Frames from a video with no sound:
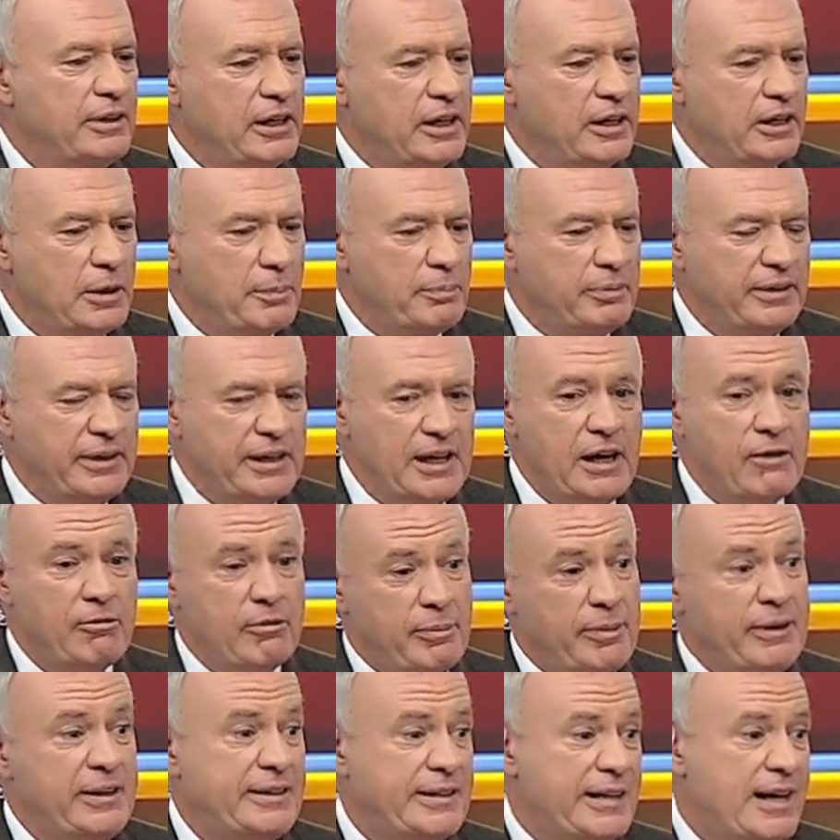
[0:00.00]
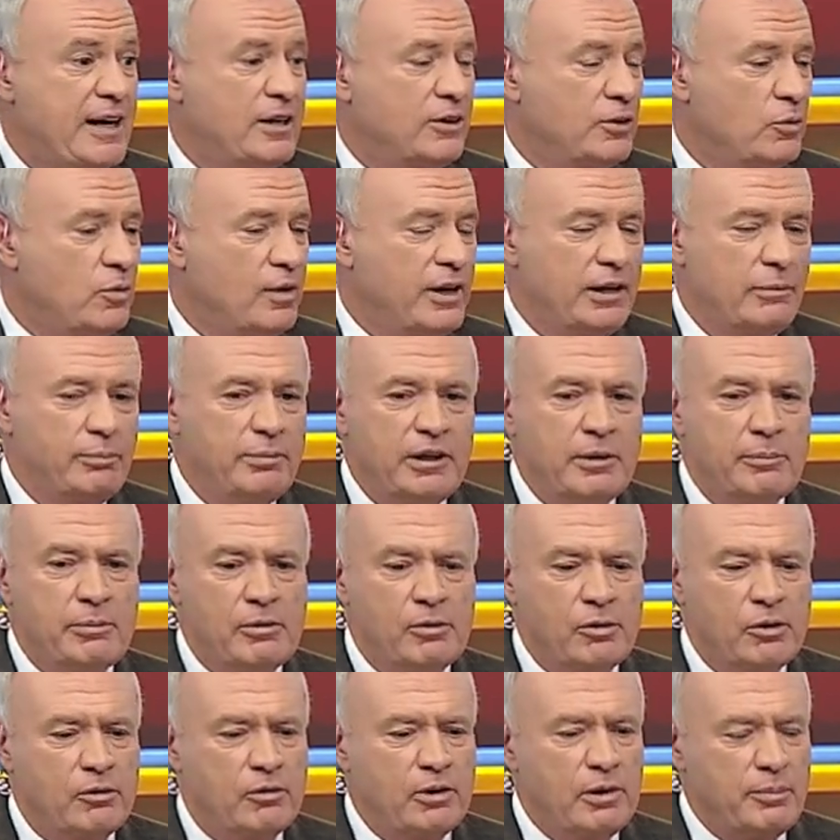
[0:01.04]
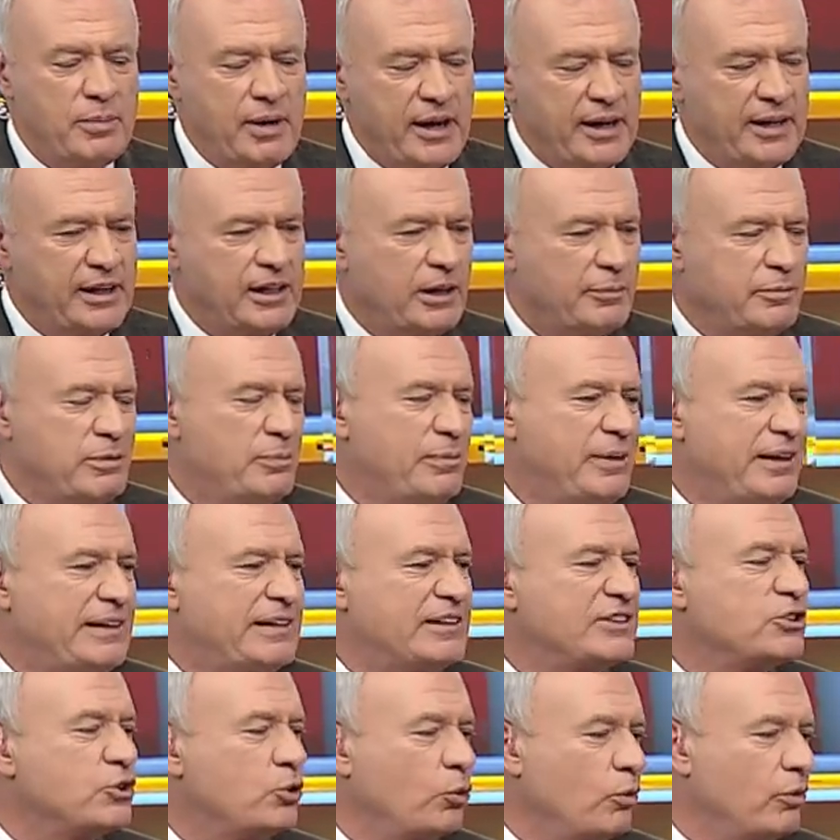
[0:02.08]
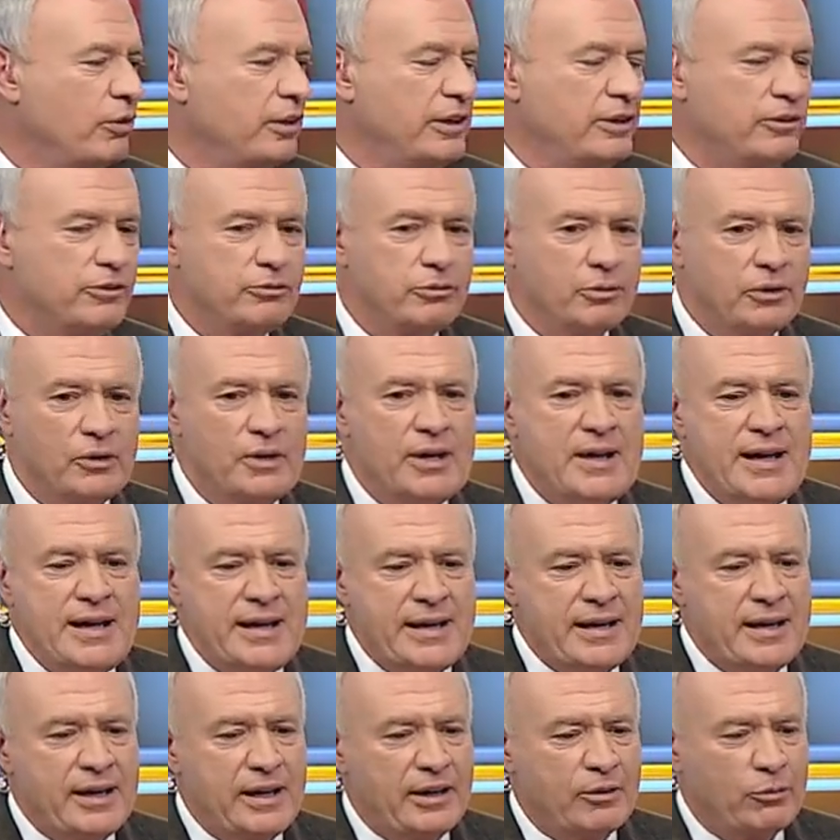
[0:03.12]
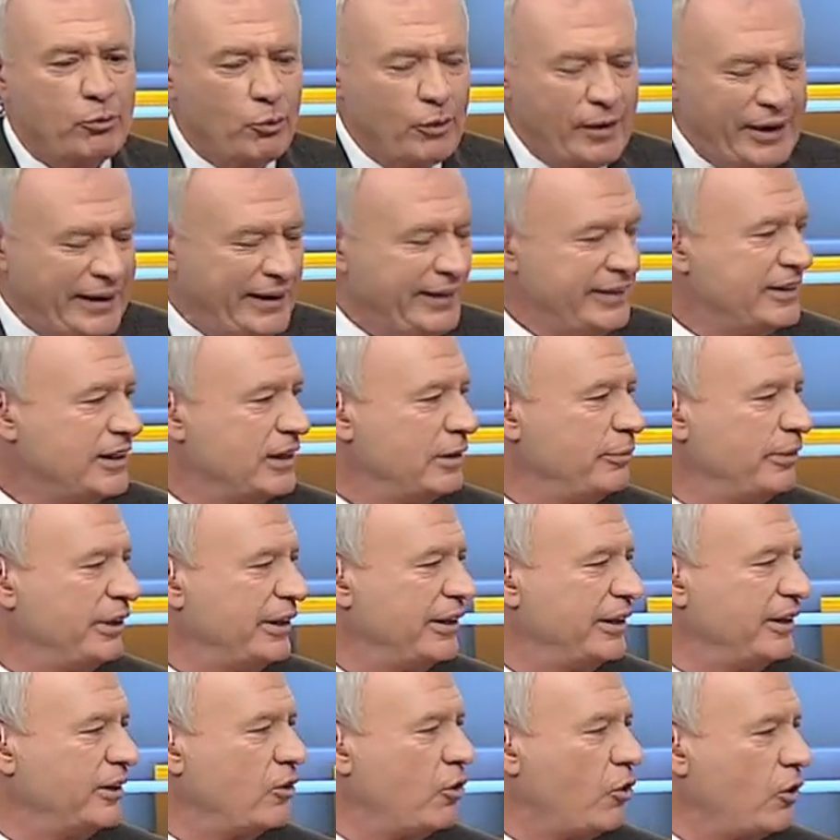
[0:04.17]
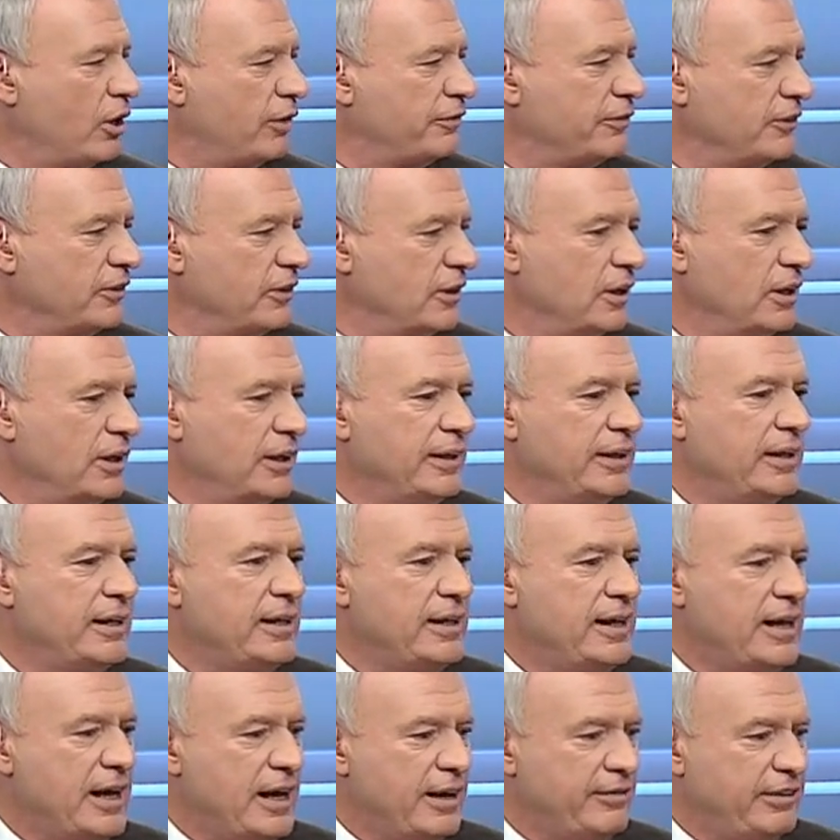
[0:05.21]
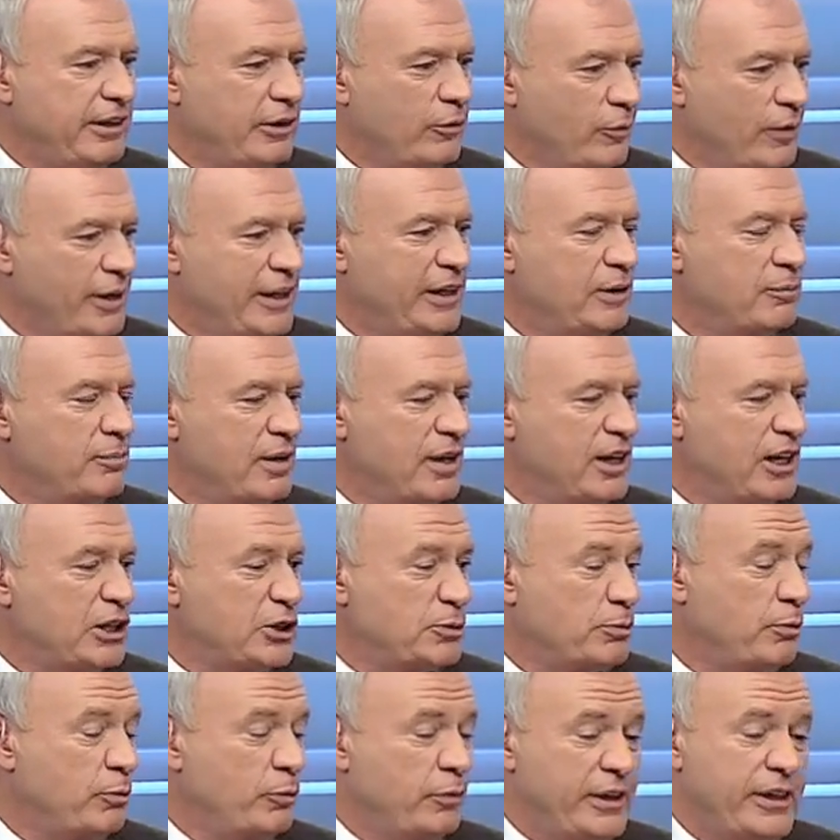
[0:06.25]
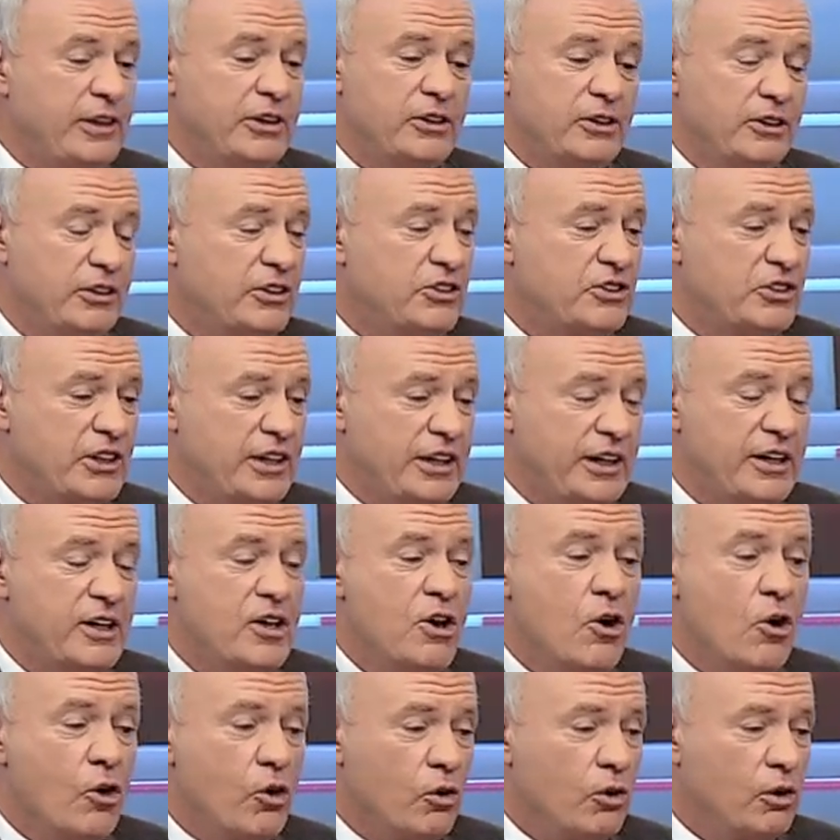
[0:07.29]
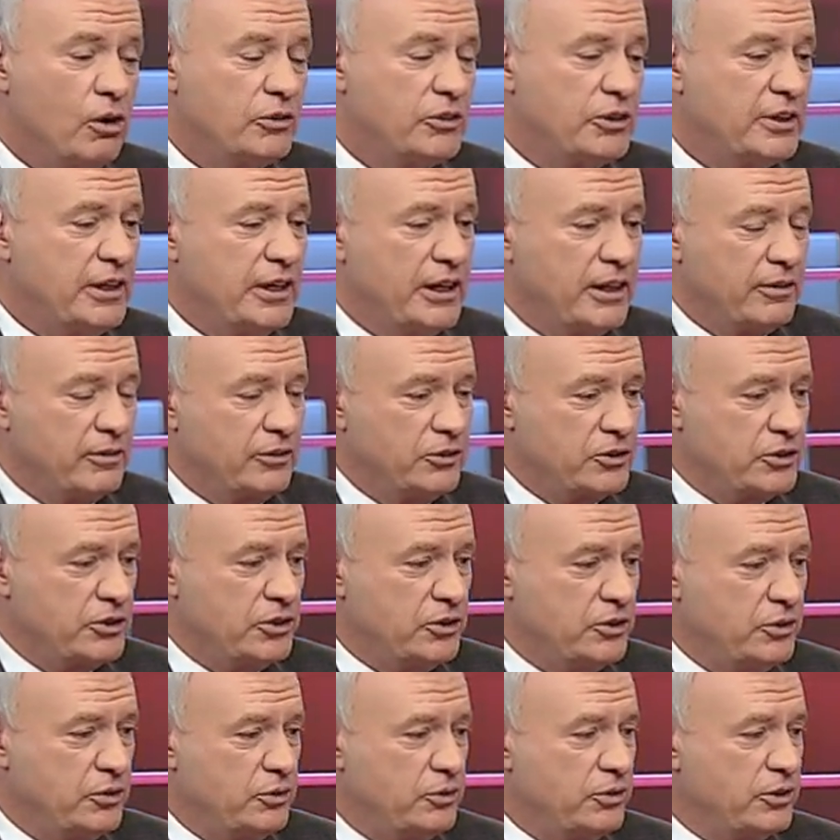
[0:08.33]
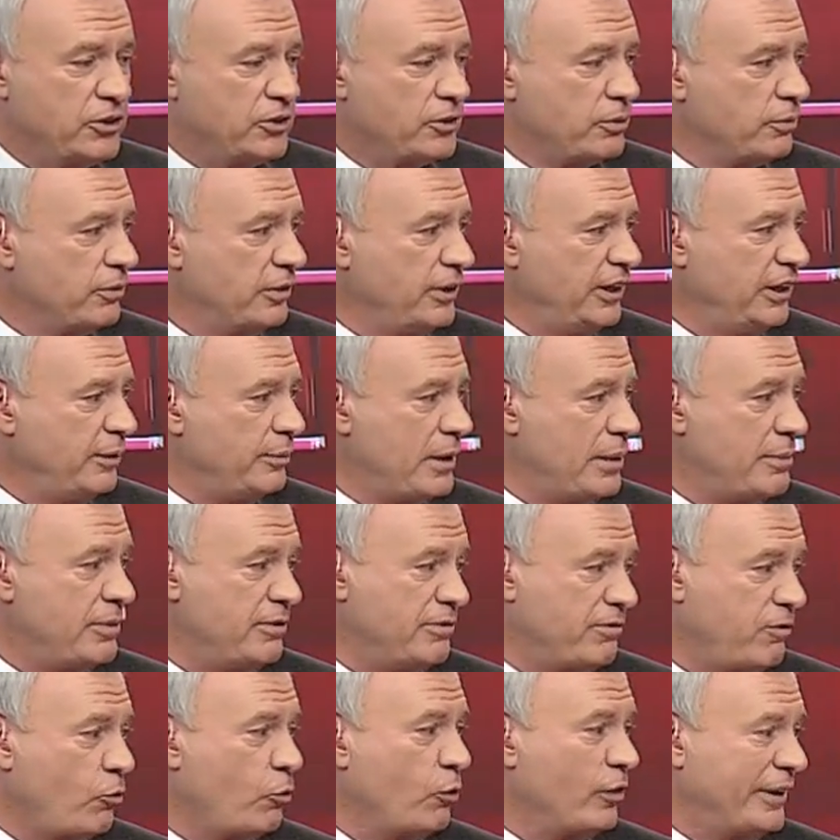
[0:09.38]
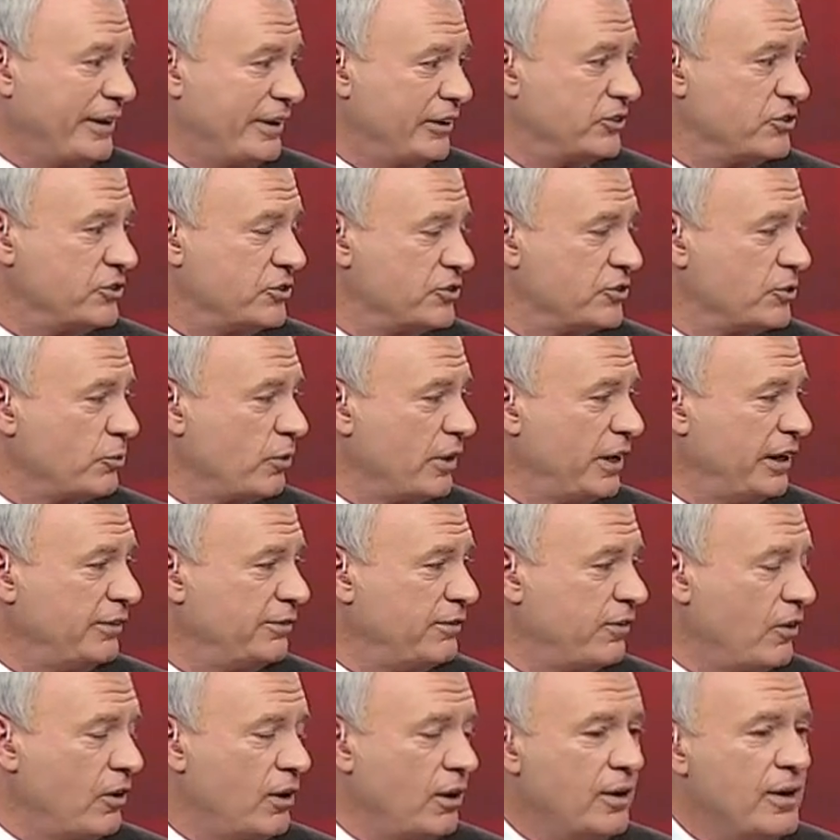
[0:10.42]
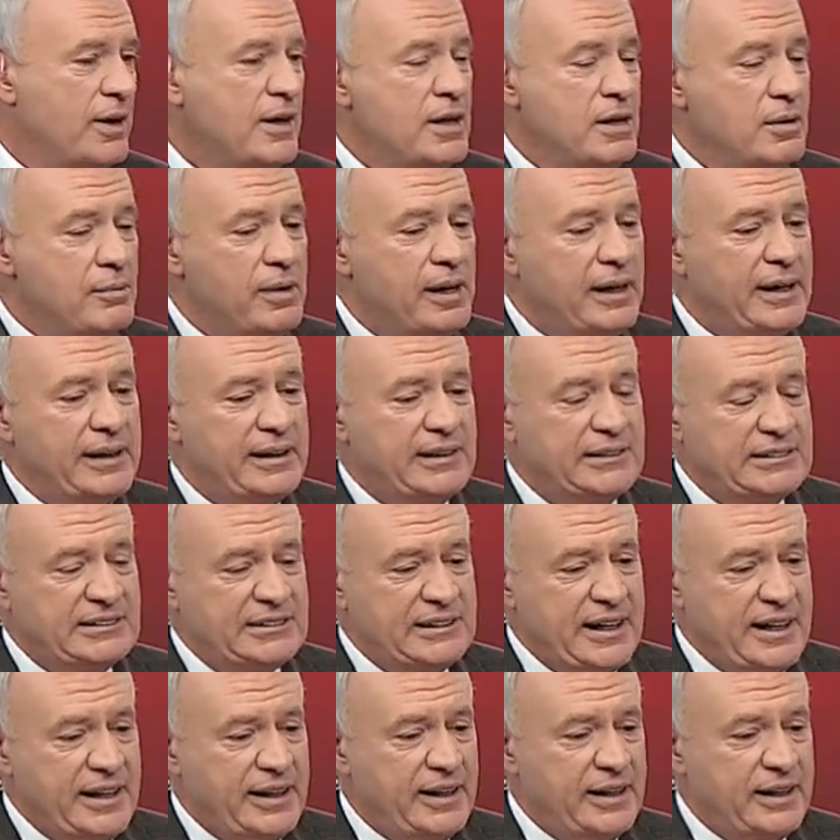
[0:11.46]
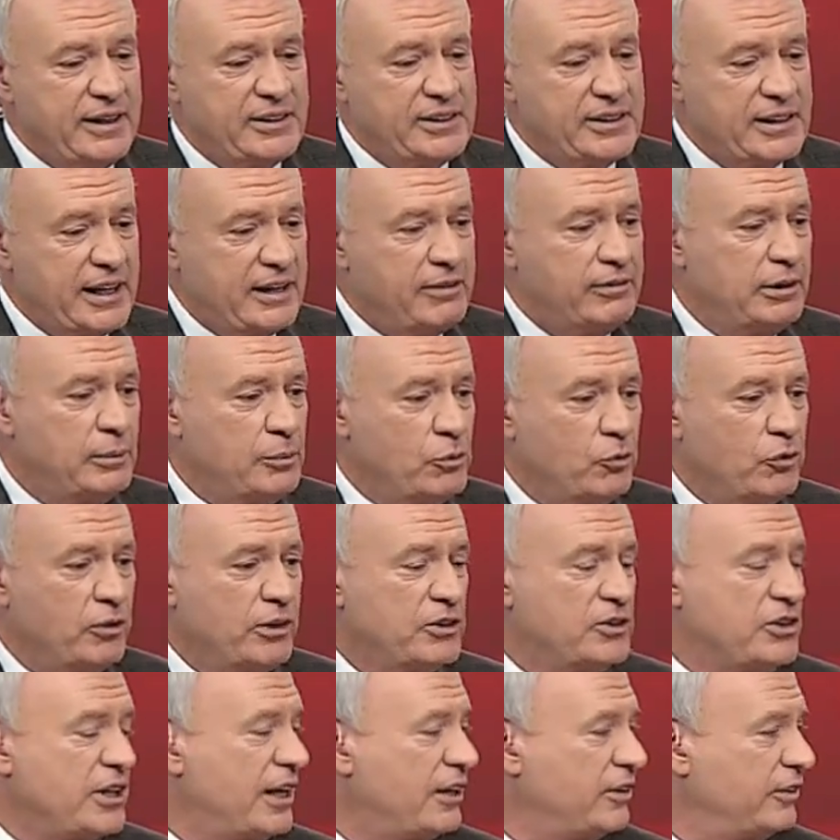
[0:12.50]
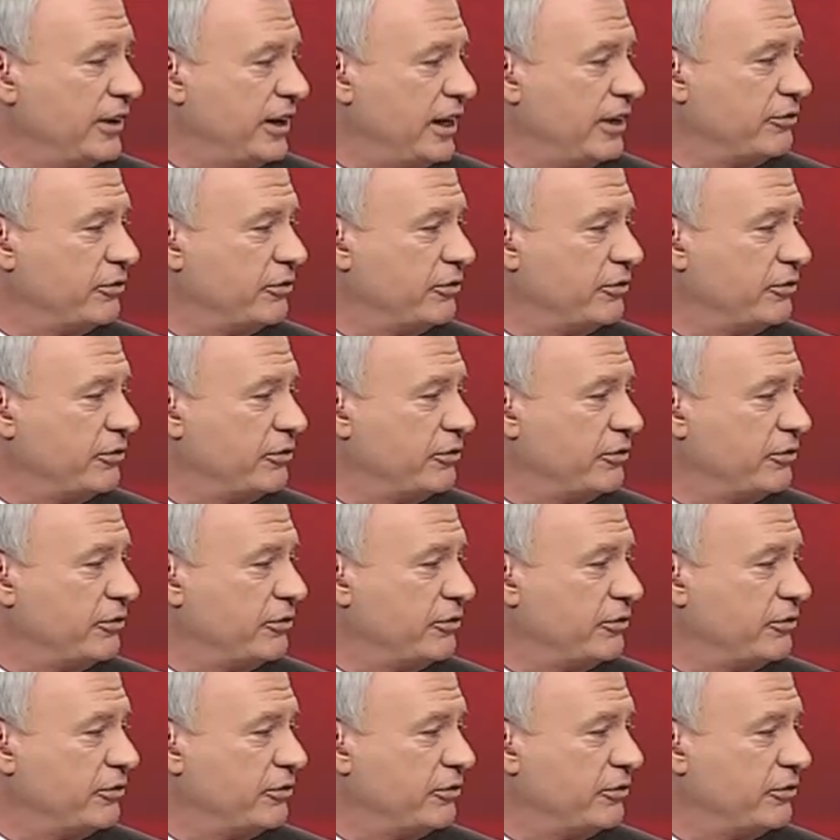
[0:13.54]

and down, up and down. We've been down quite a bit, but we're going back up. The big story here, Drew, uh, rain coming in off and on, heavy rain possible. We could see altogether two to three to maybe four inches of rainfall wow. by, uh, say, uh, Saturday morning, Saturday